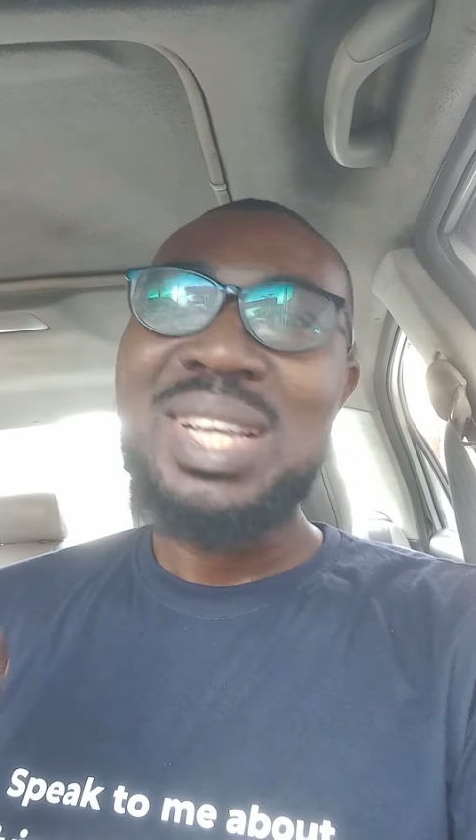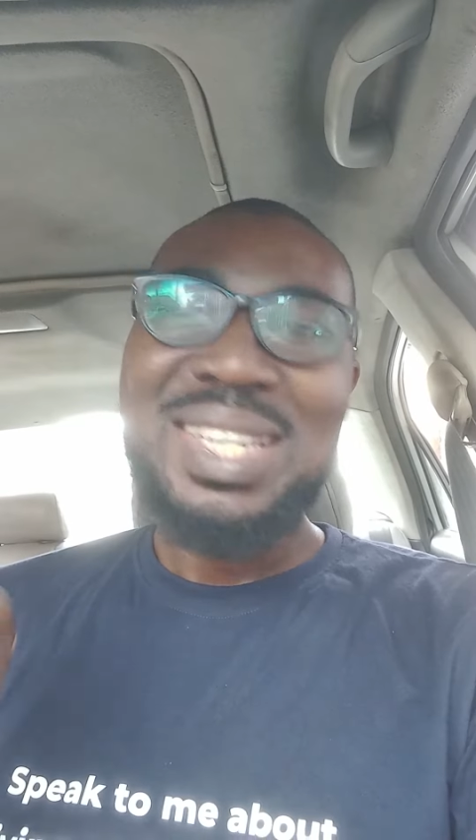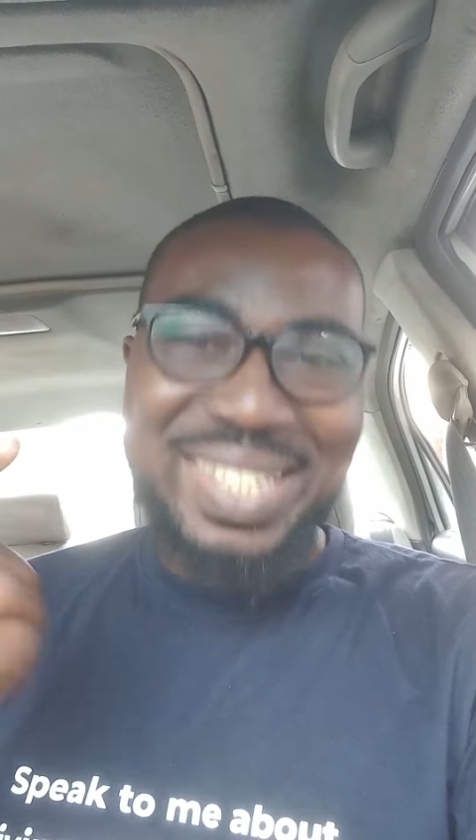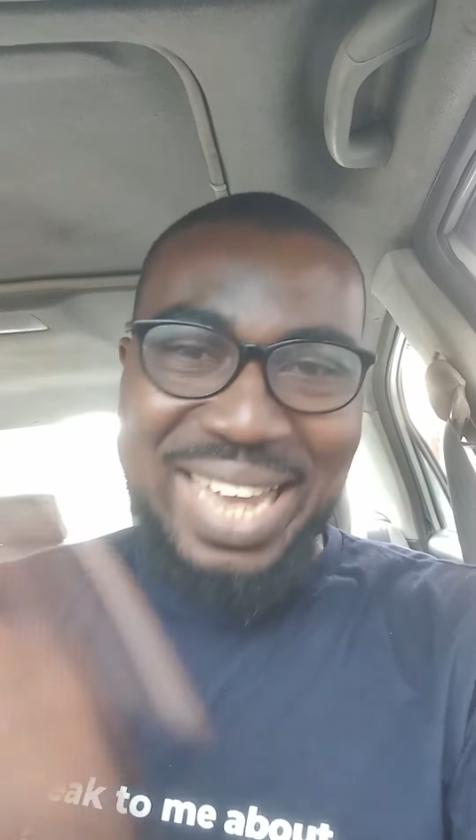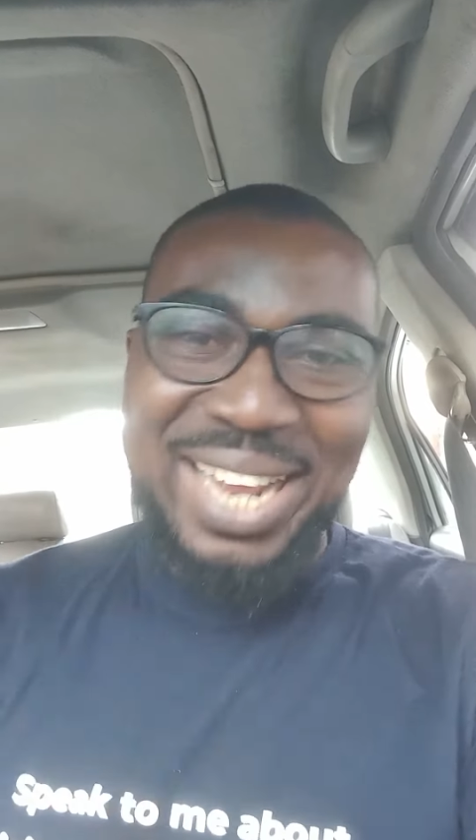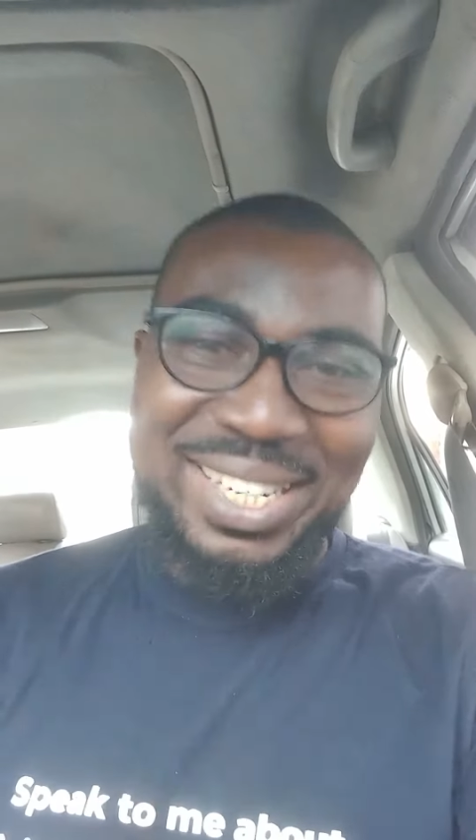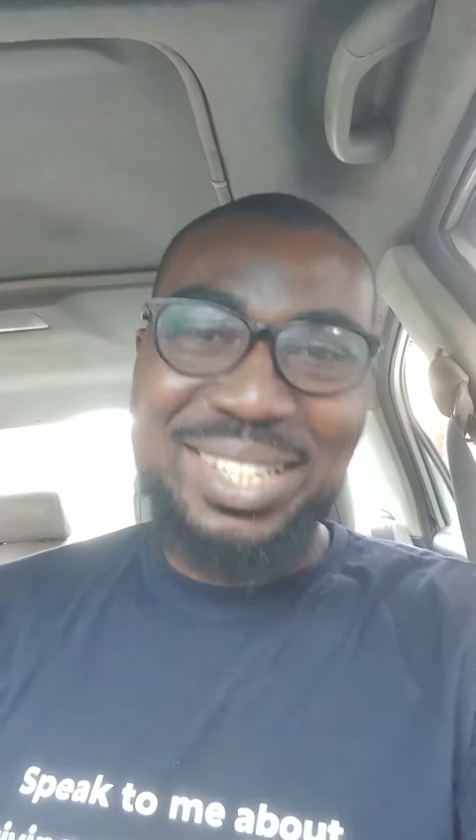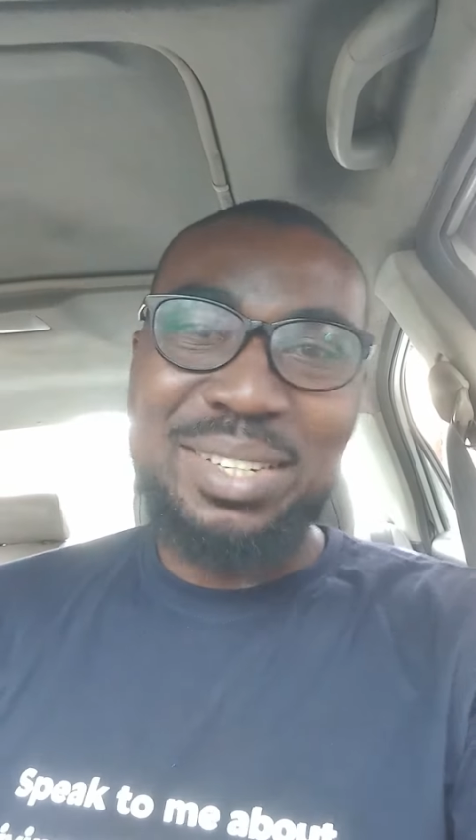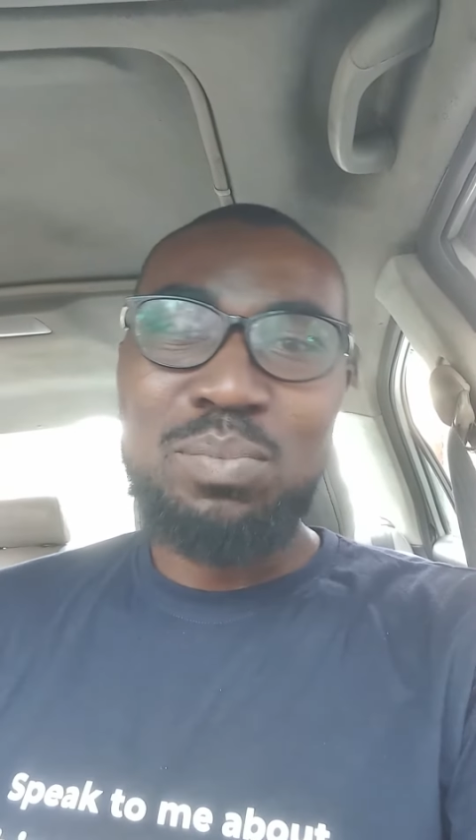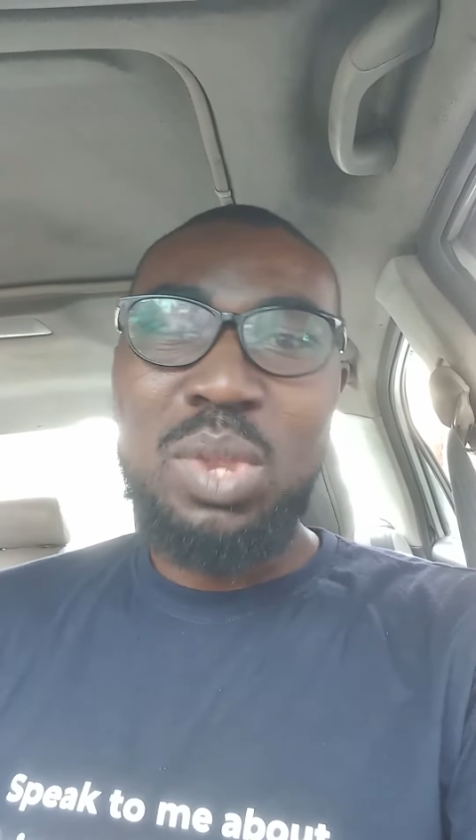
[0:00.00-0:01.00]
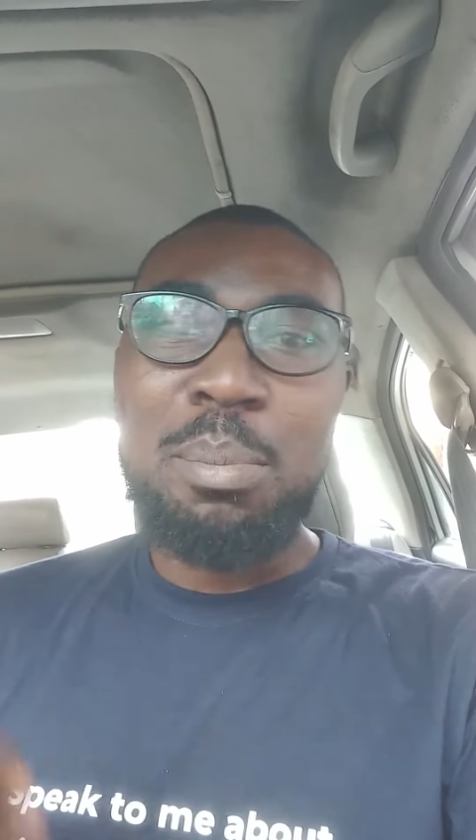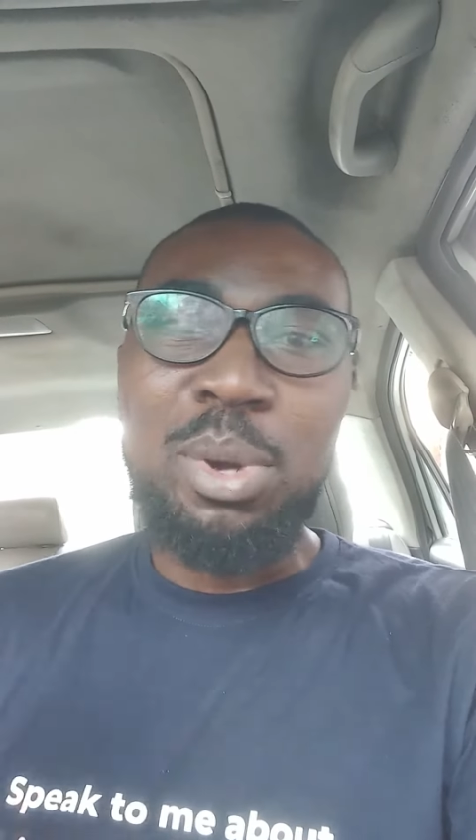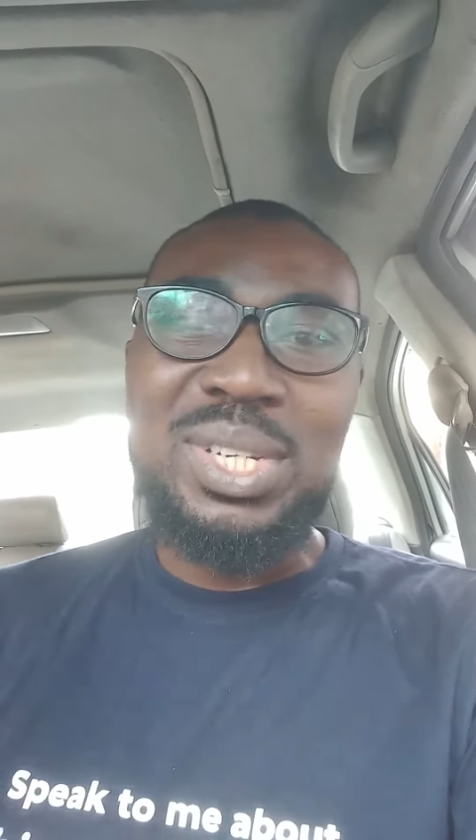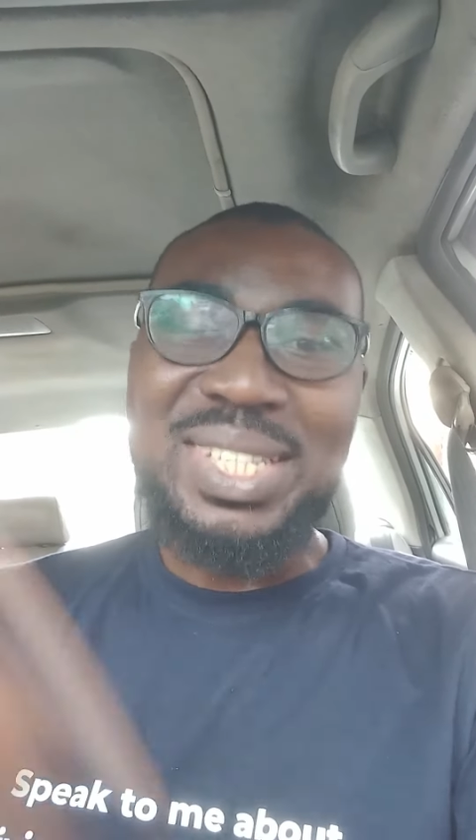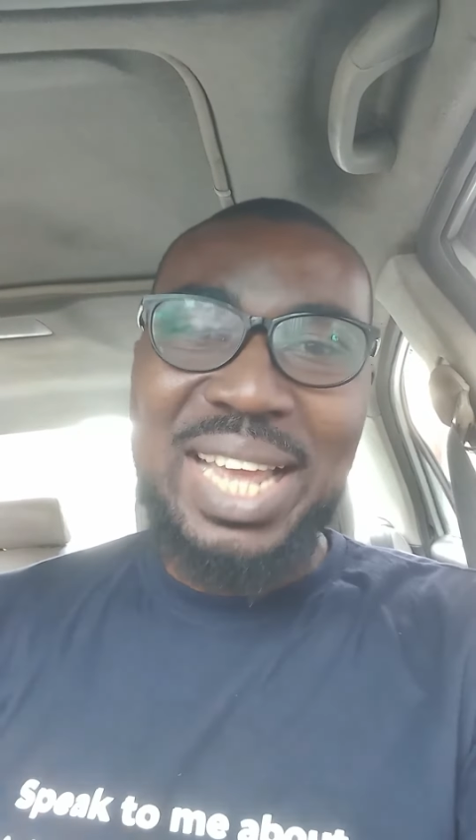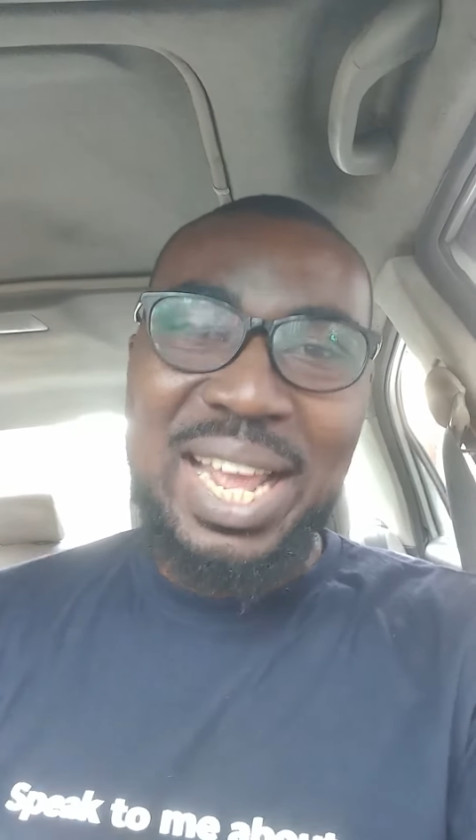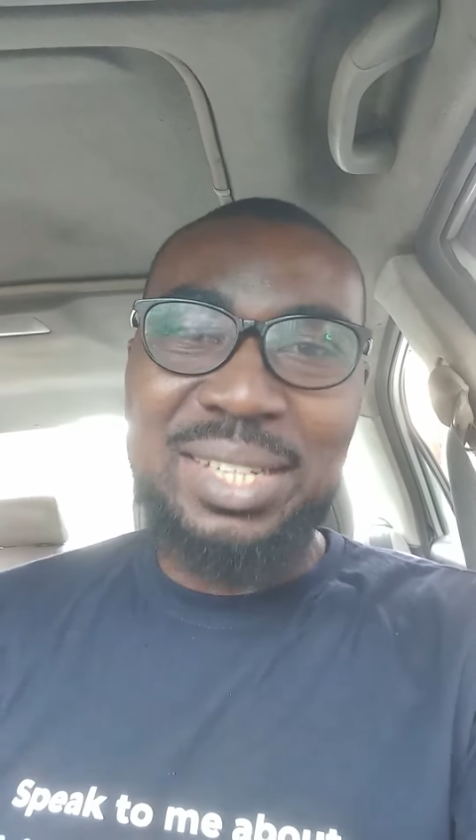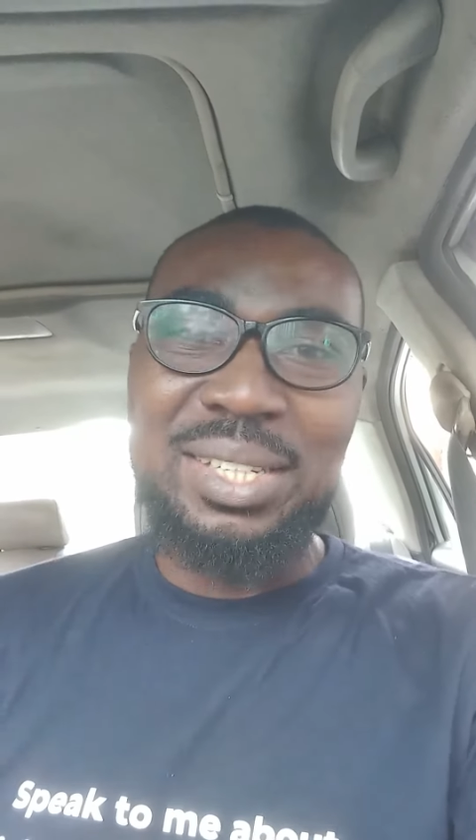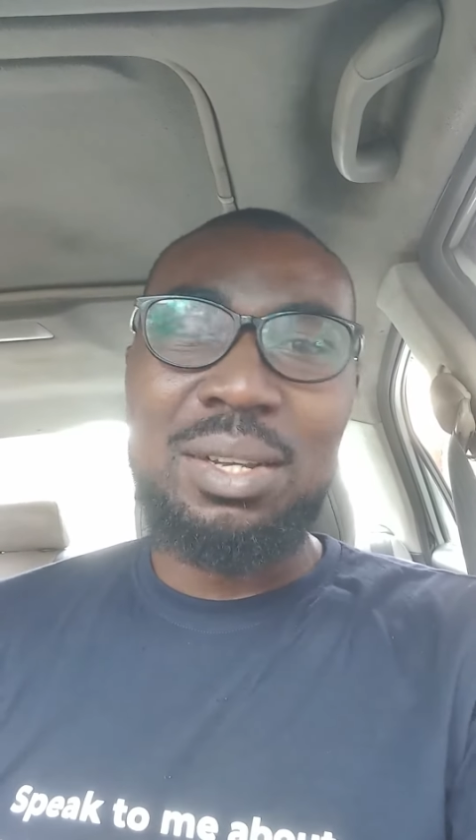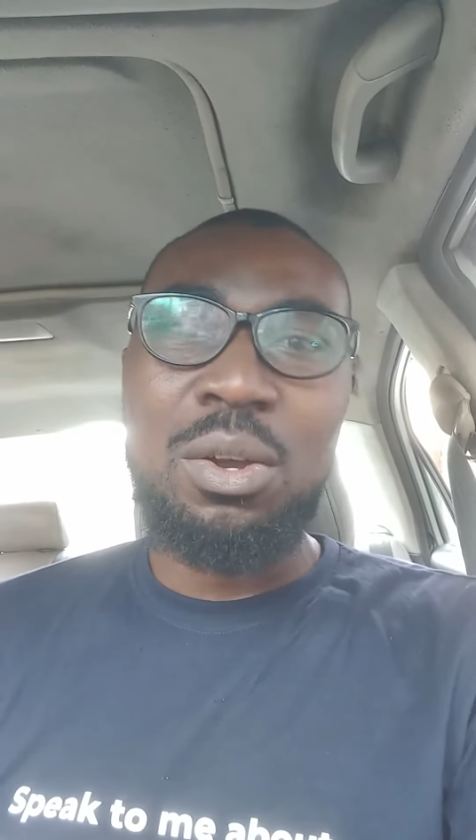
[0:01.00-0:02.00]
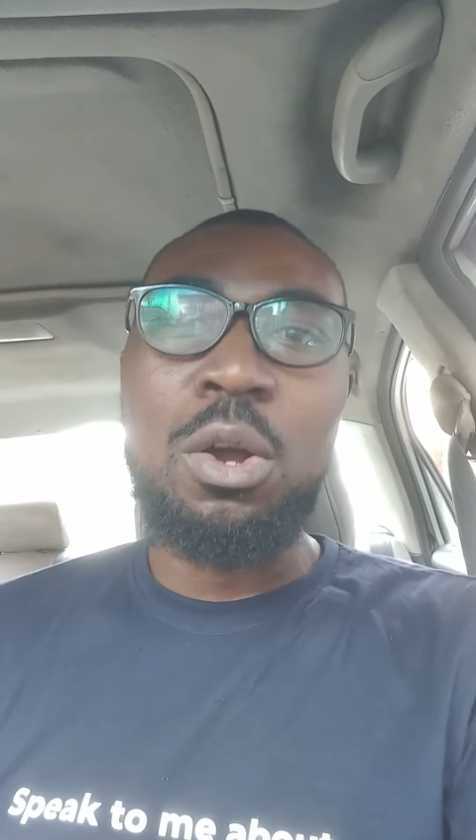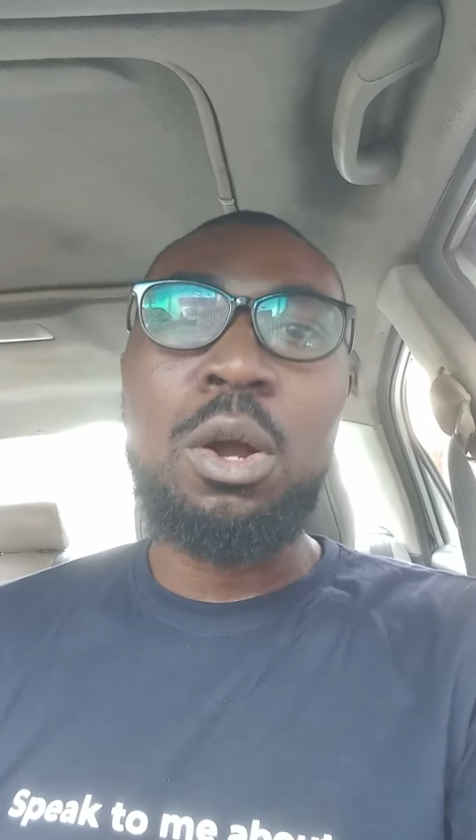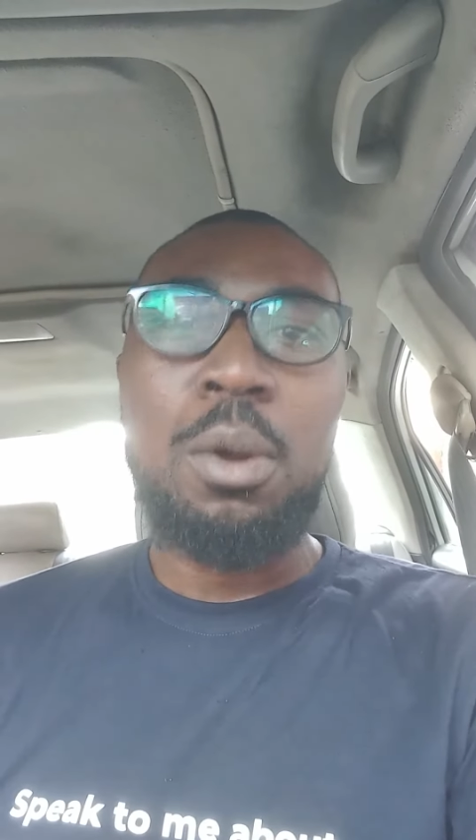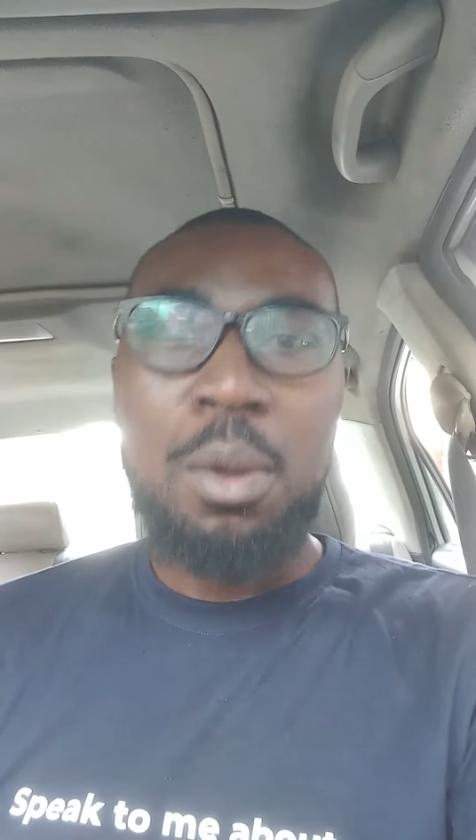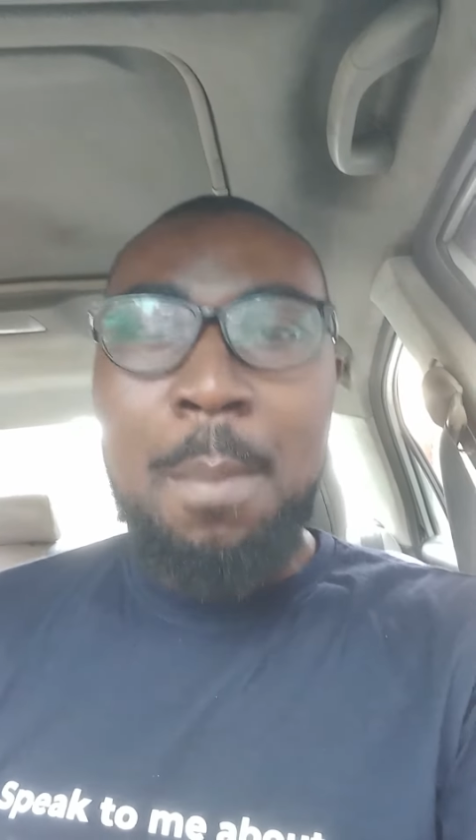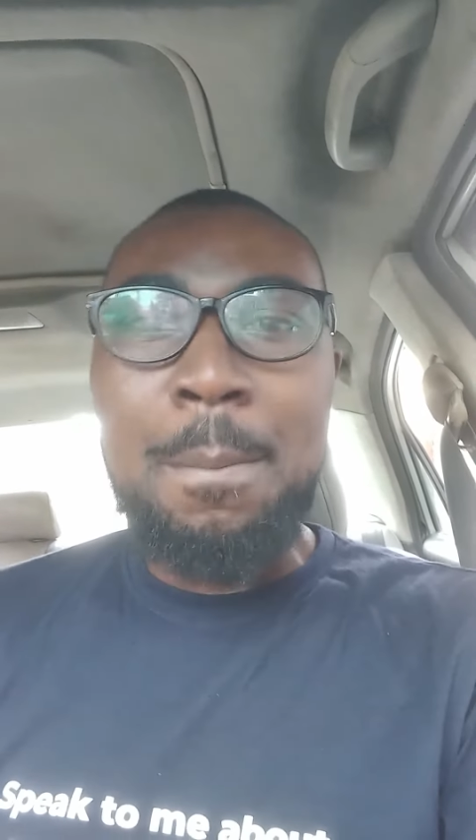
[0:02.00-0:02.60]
Send or